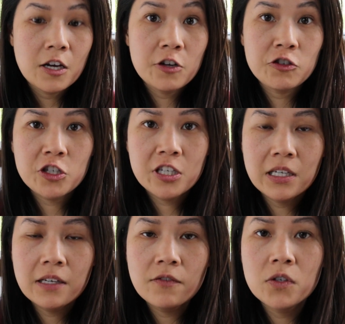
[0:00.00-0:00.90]

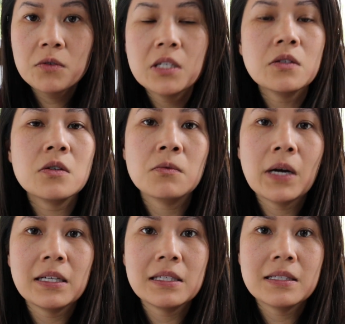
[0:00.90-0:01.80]
achieve, you need to
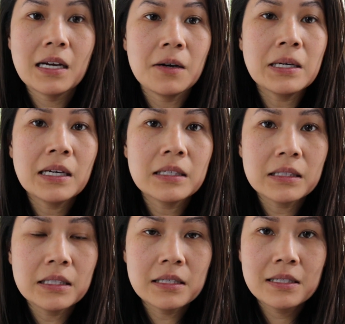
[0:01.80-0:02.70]
write it down at
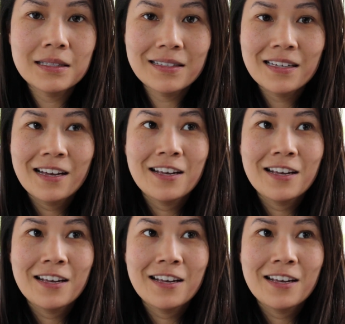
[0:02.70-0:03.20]
least.